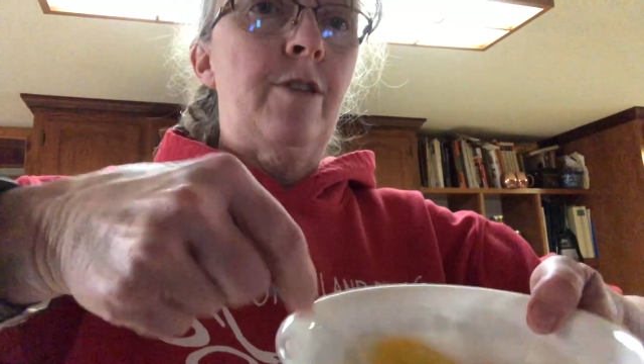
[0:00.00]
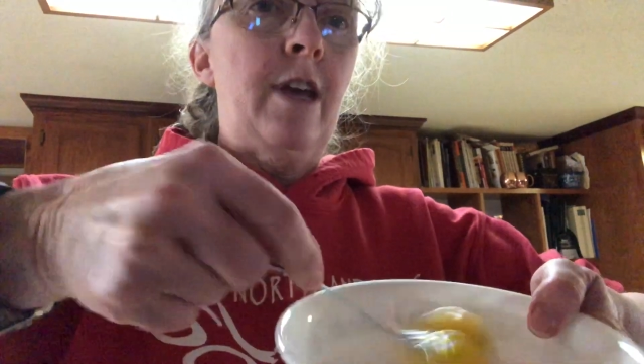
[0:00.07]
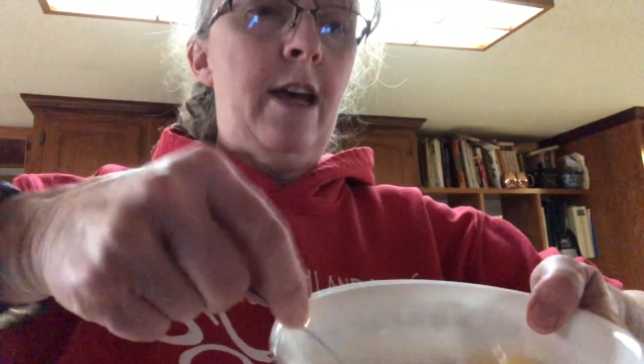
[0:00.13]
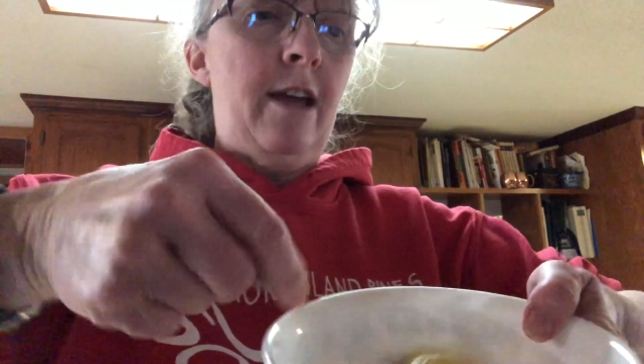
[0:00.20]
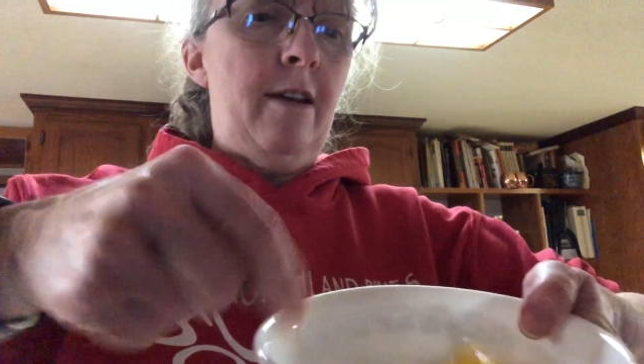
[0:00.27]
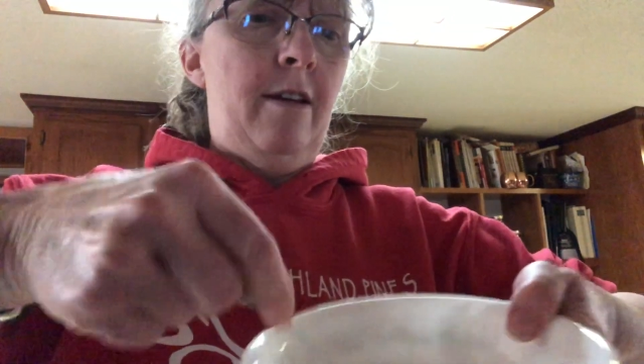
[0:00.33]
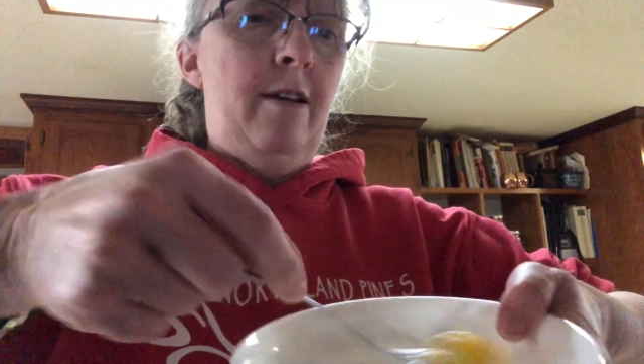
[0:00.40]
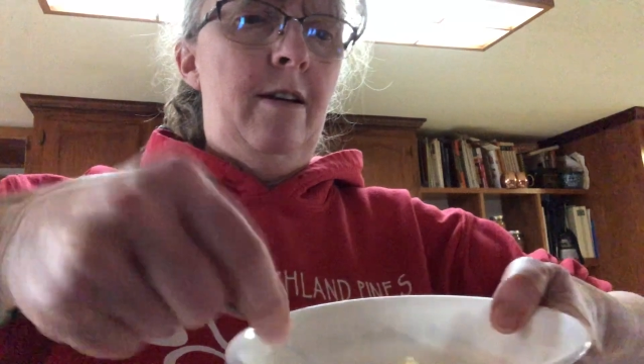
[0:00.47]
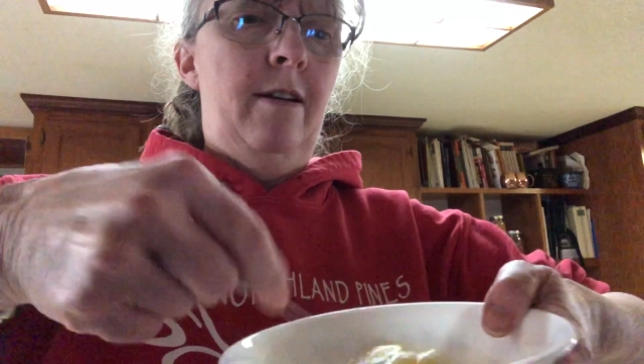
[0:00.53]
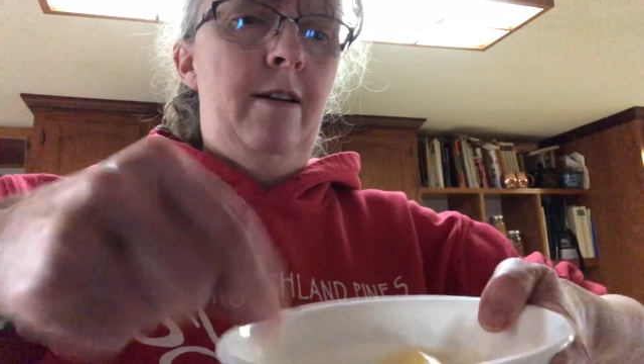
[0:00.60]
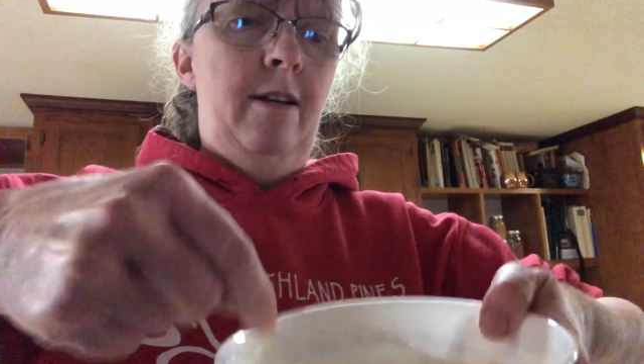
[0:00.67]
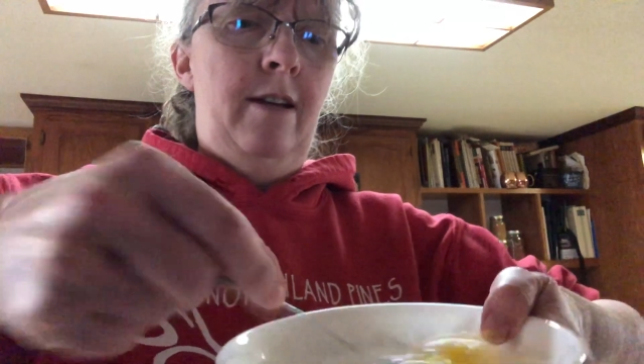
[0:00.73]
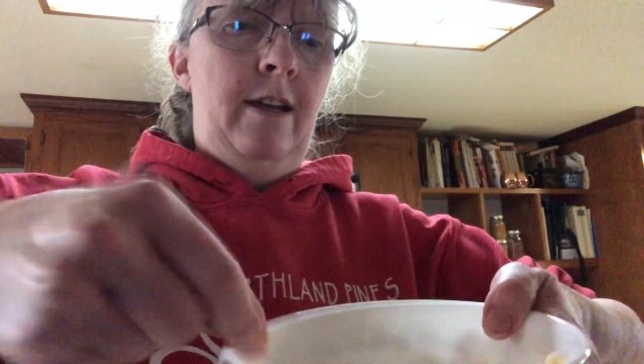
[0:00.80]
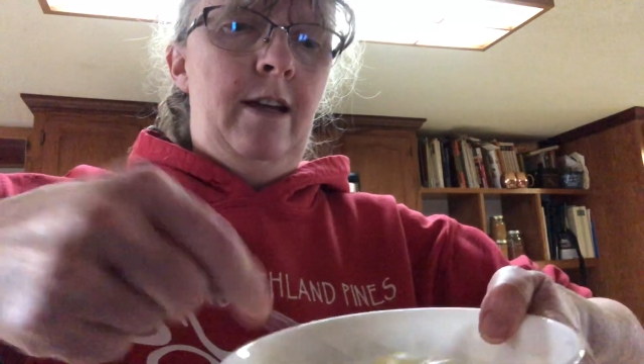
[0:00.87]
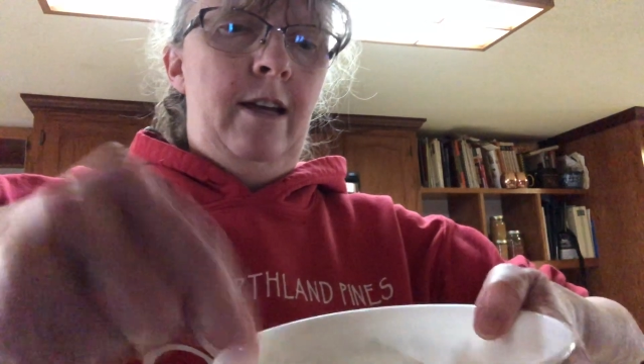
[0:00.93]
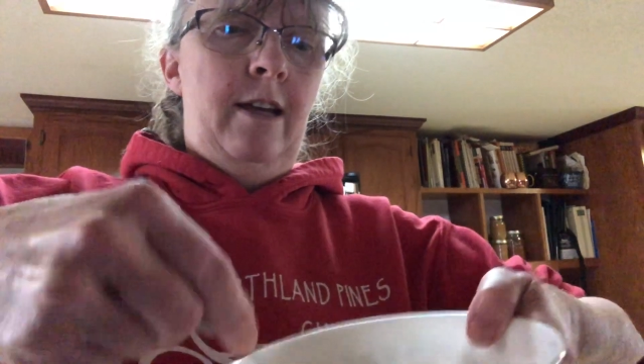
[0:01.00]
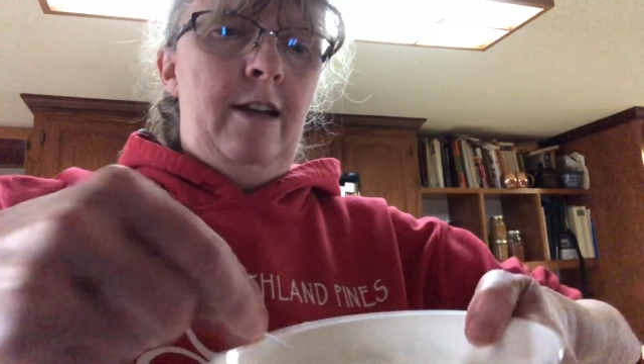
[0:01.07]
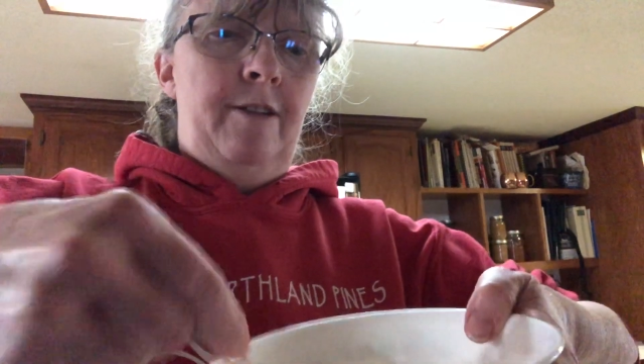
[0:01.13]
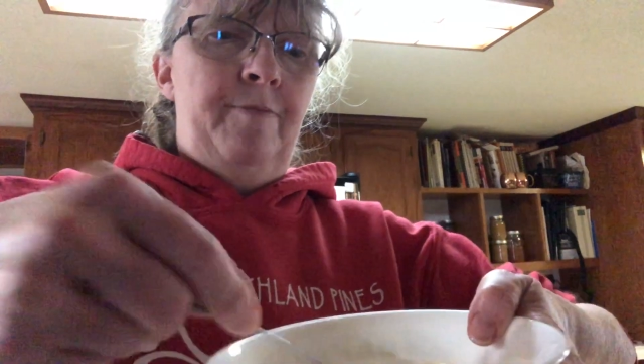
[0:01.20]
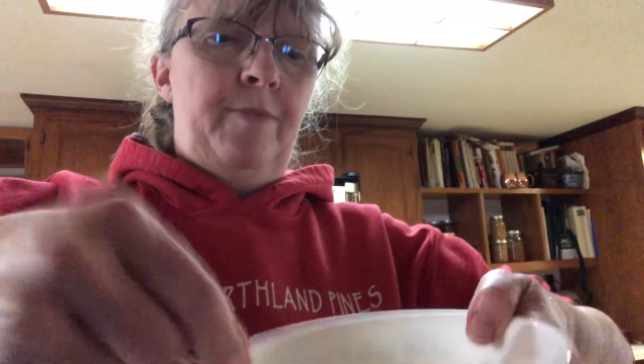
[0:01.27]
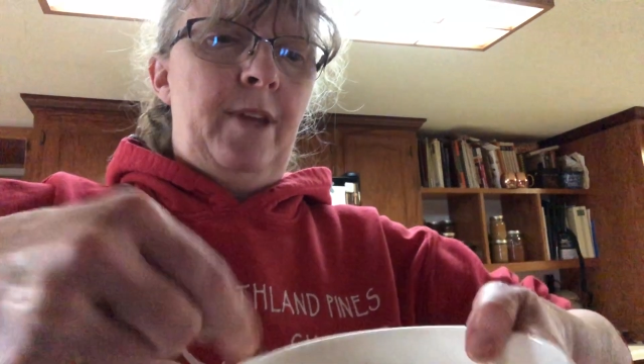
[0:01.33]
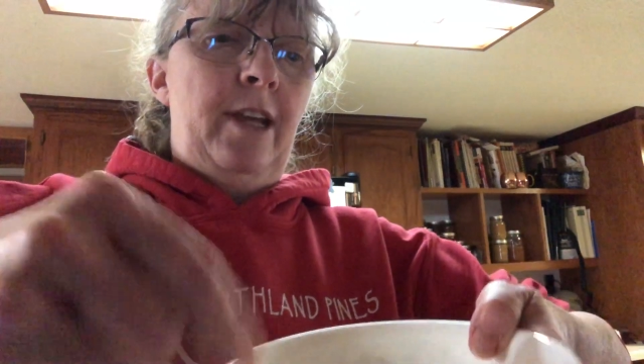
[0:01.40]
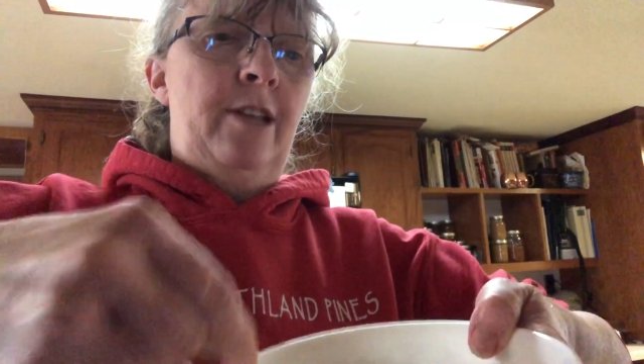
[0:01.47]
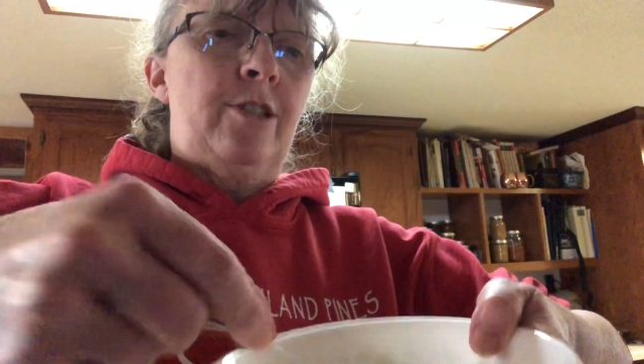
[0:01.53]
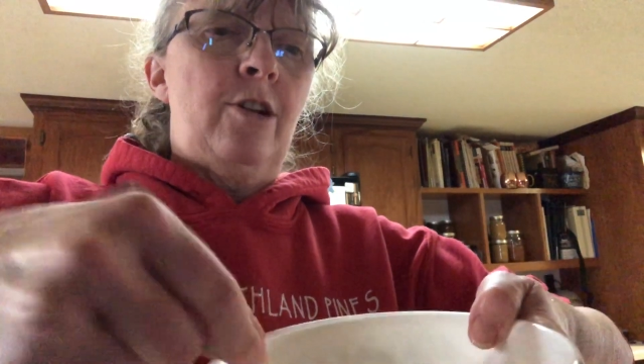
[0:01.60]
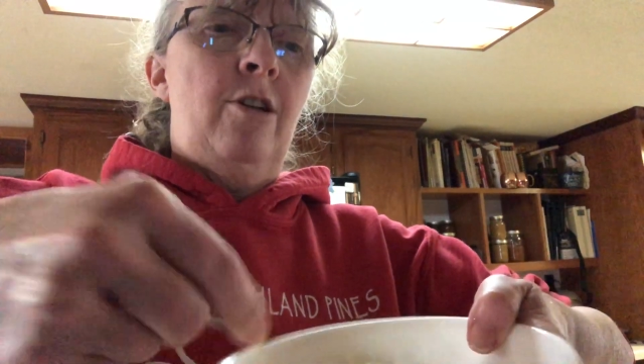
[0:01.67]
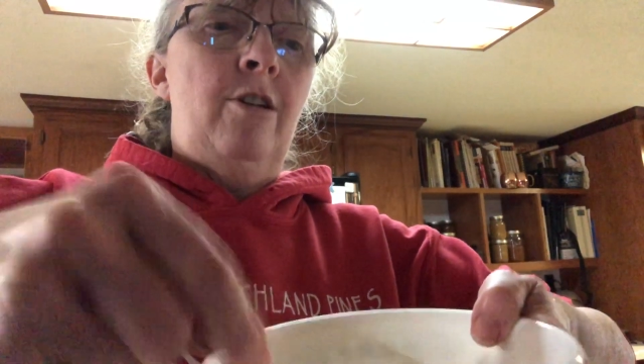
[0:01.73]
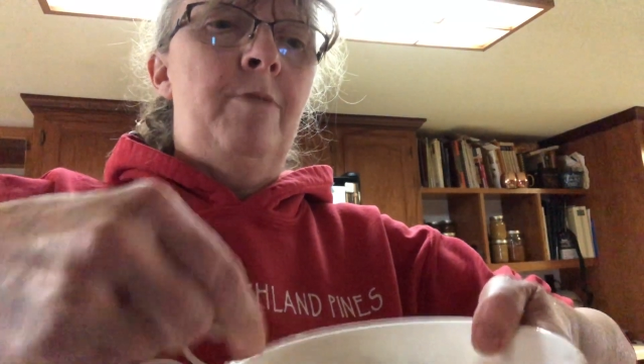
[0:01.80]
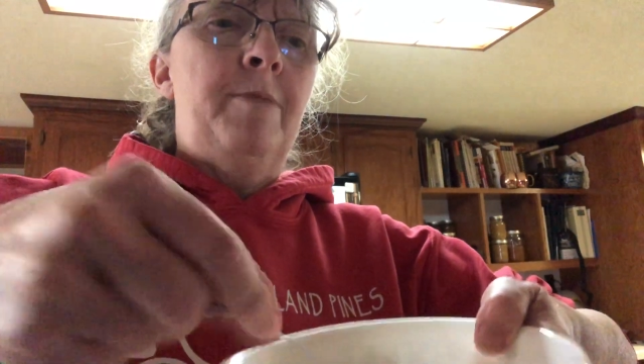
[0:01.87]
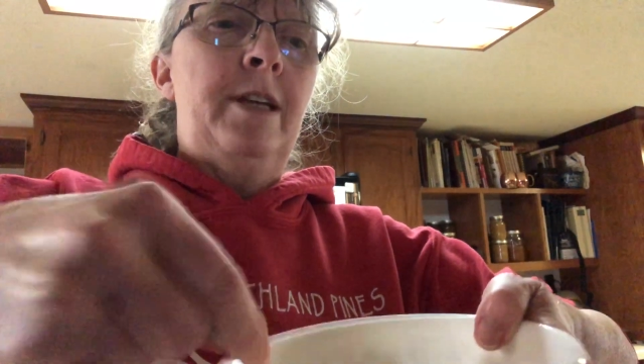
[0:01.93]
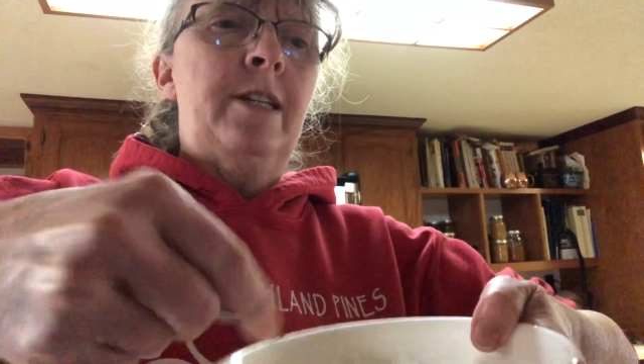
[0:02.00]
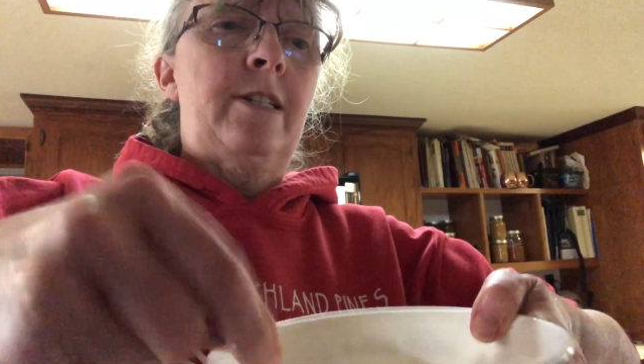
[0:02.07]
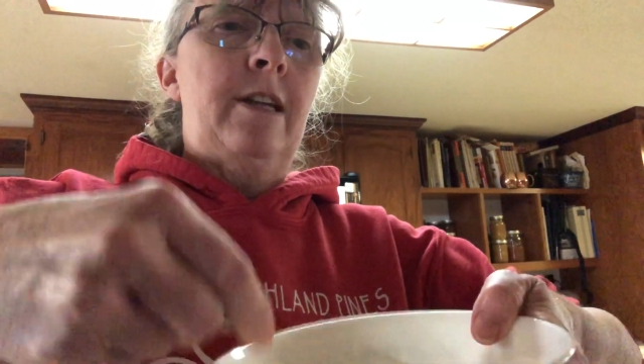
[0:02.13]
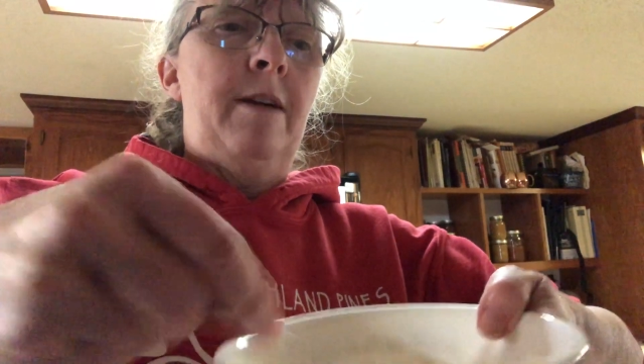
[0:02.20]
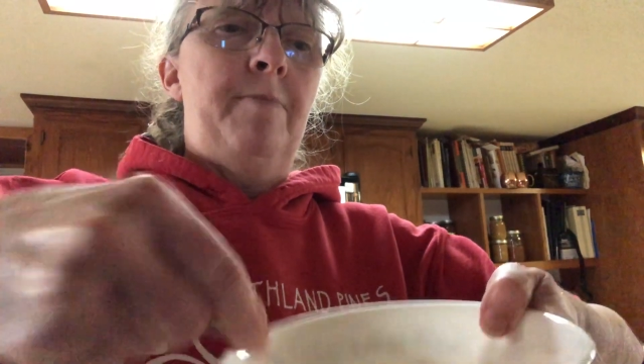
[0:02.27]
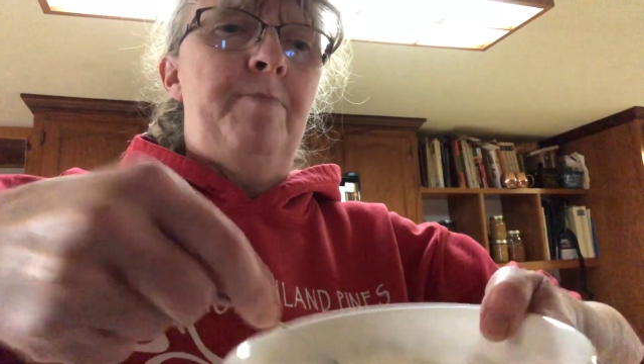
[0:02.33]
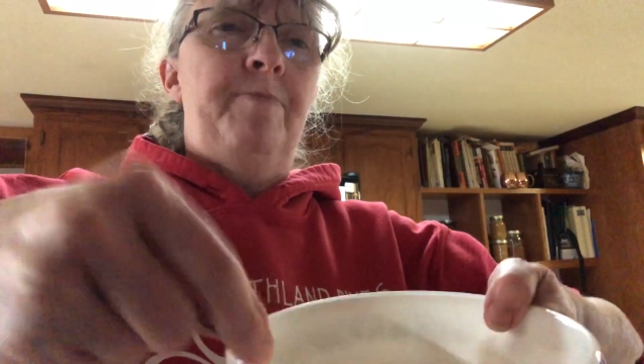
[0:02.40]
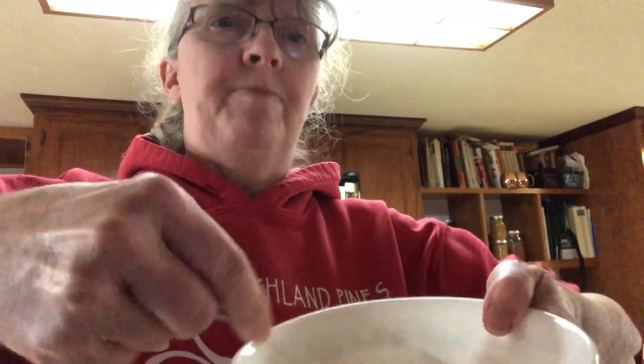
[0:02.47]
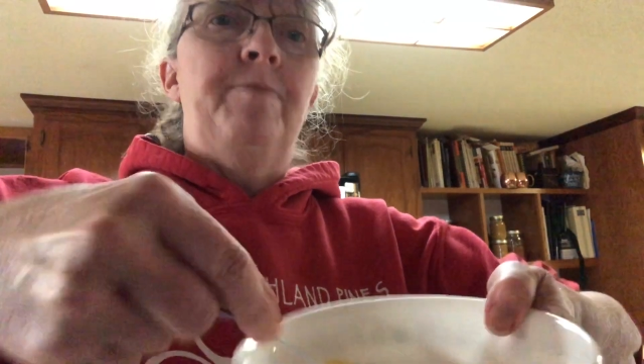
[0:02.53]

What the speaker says: that it's all mixed up.